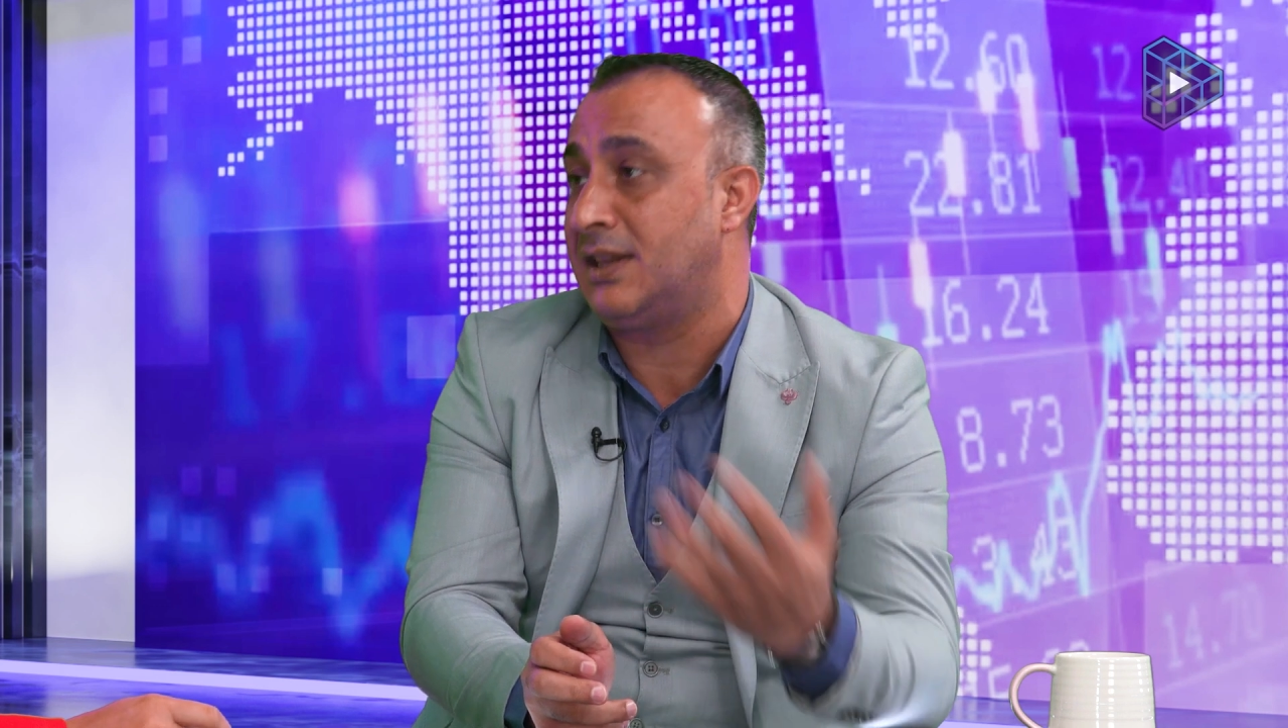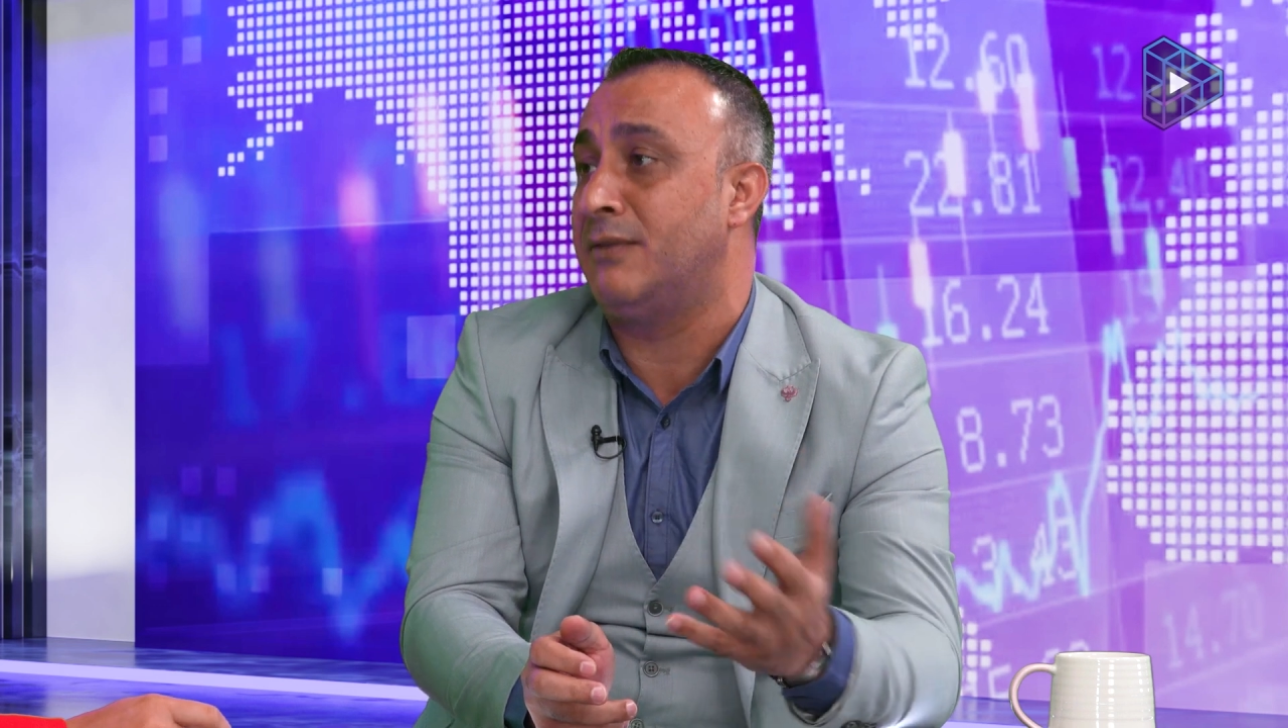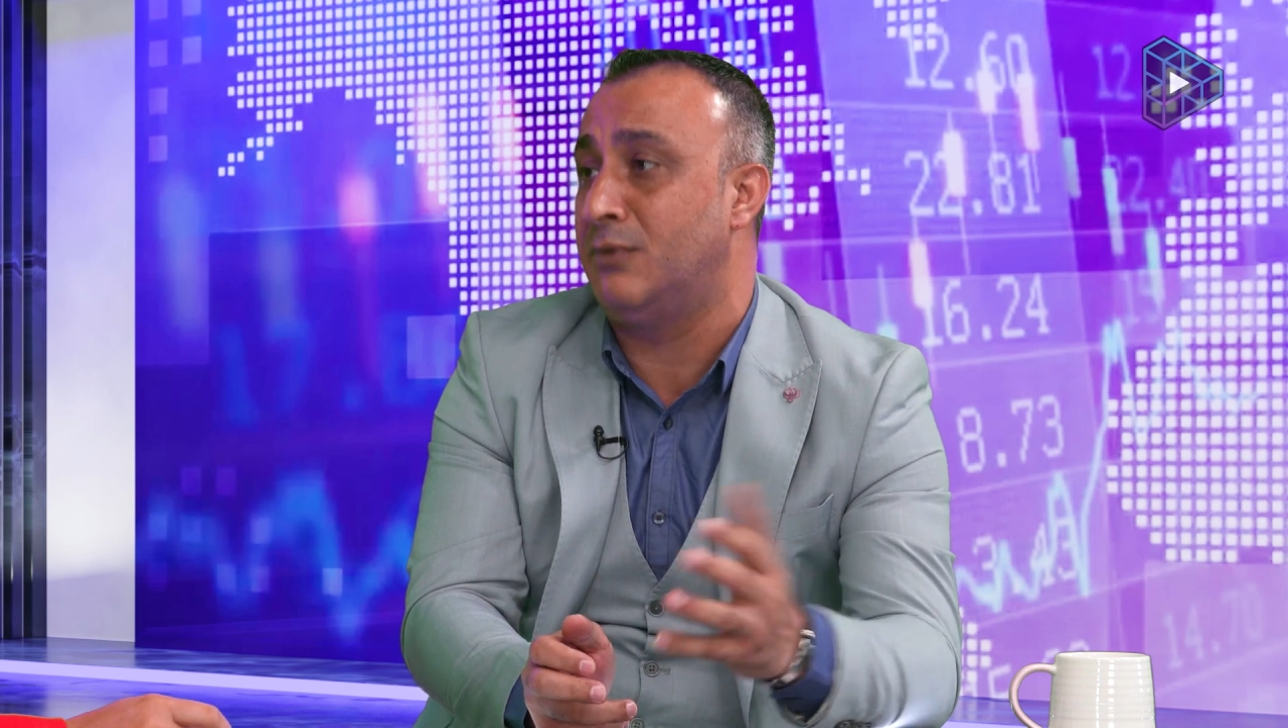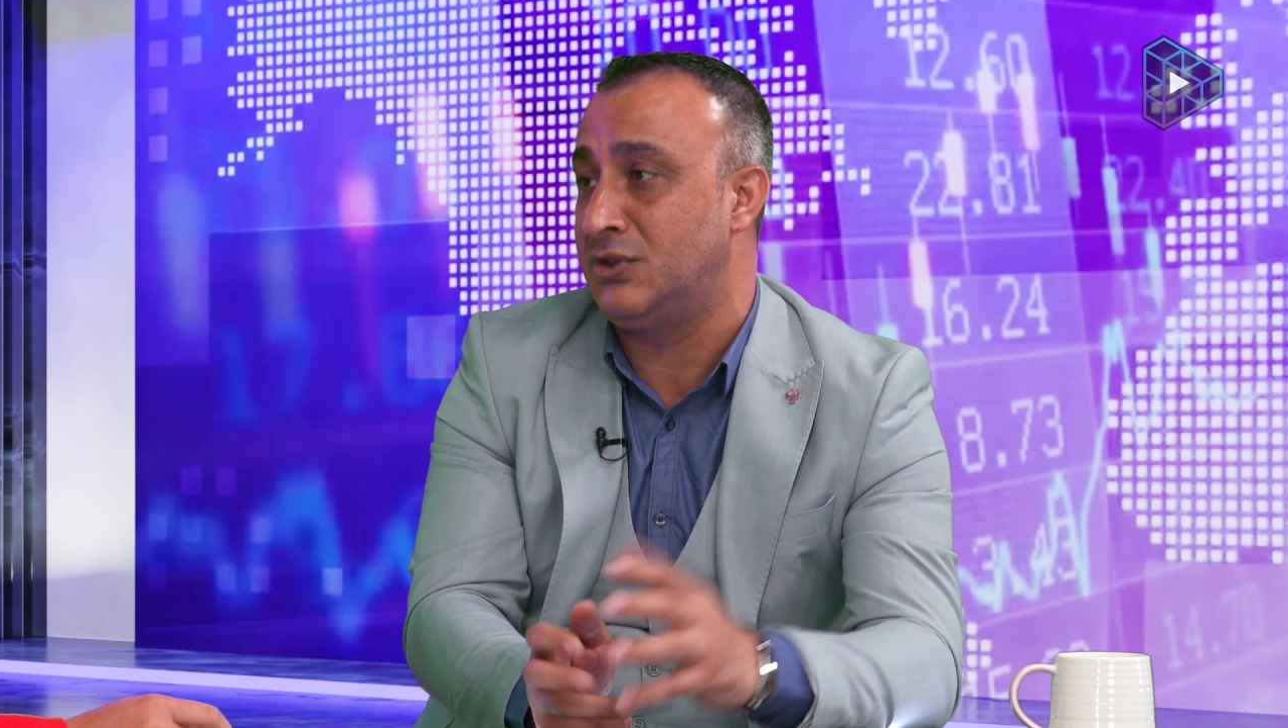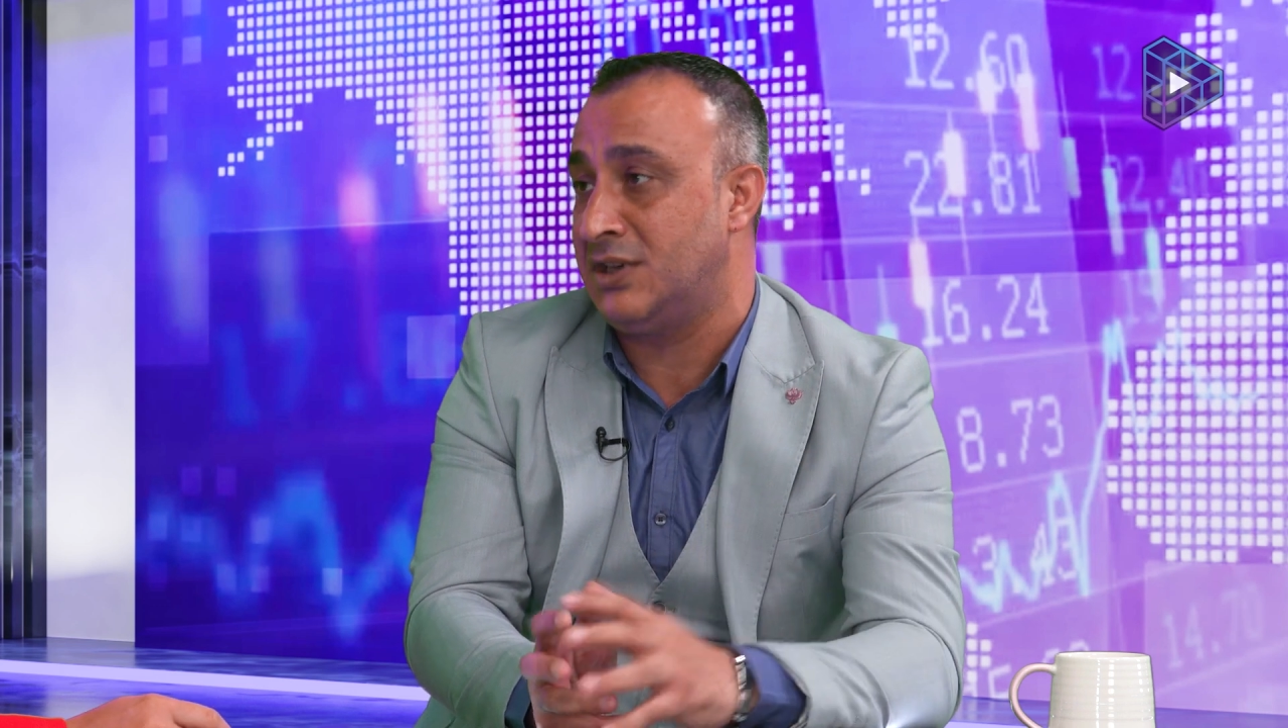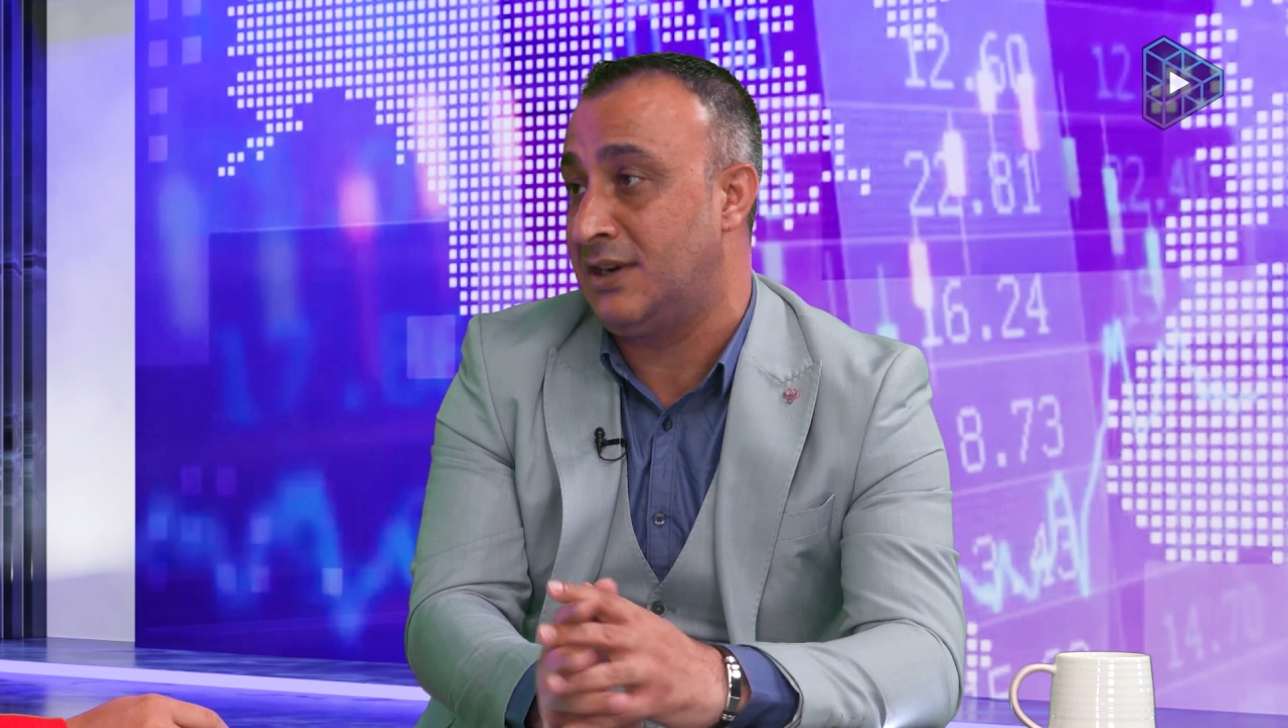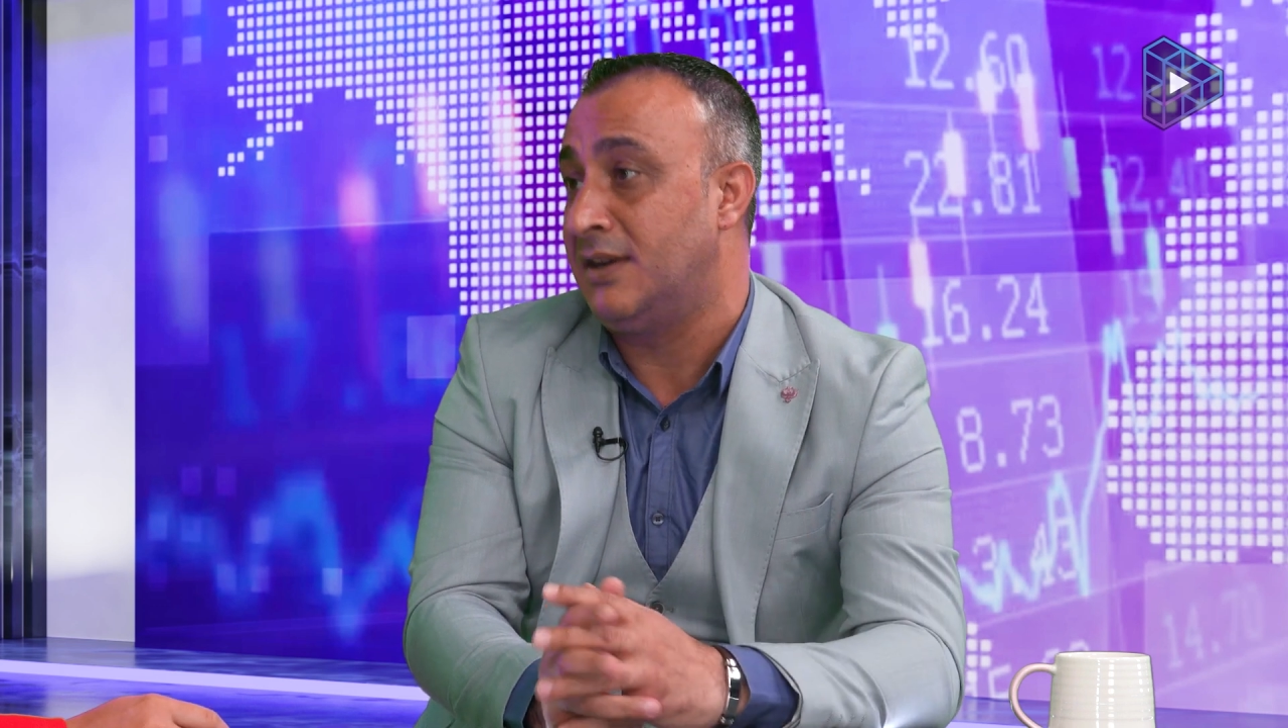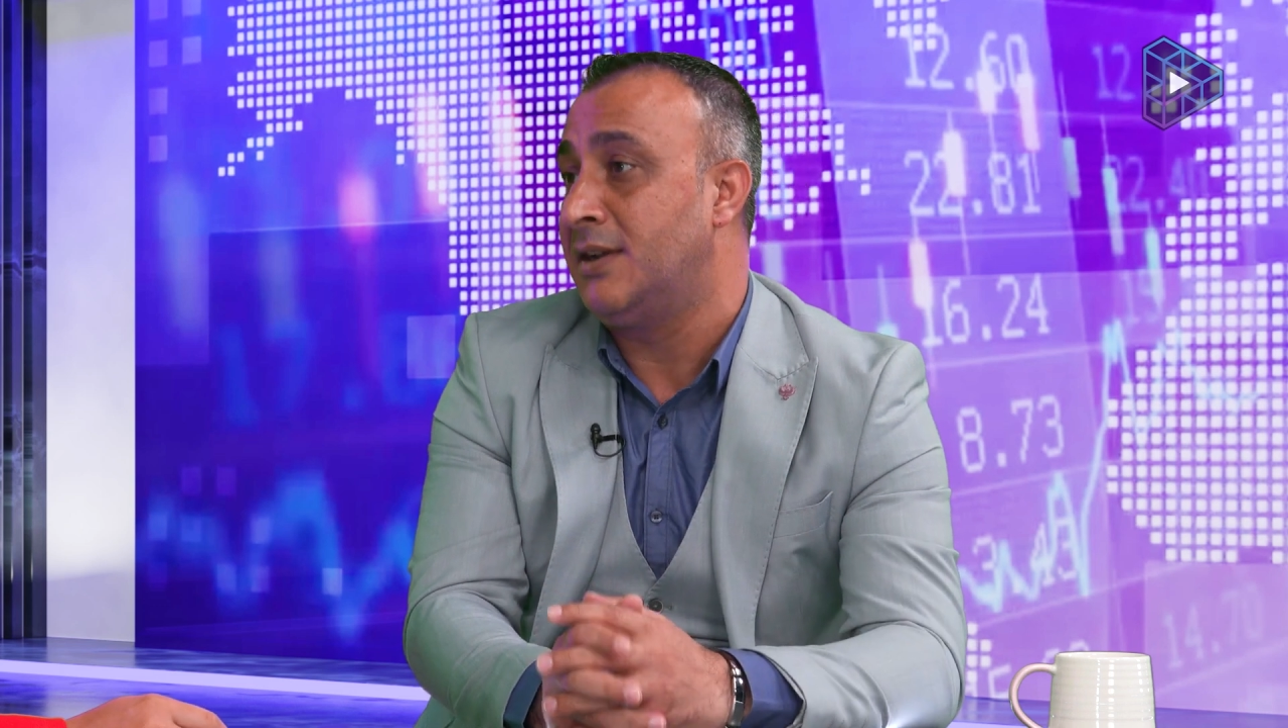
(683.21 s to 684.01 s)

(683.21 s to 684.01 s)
the future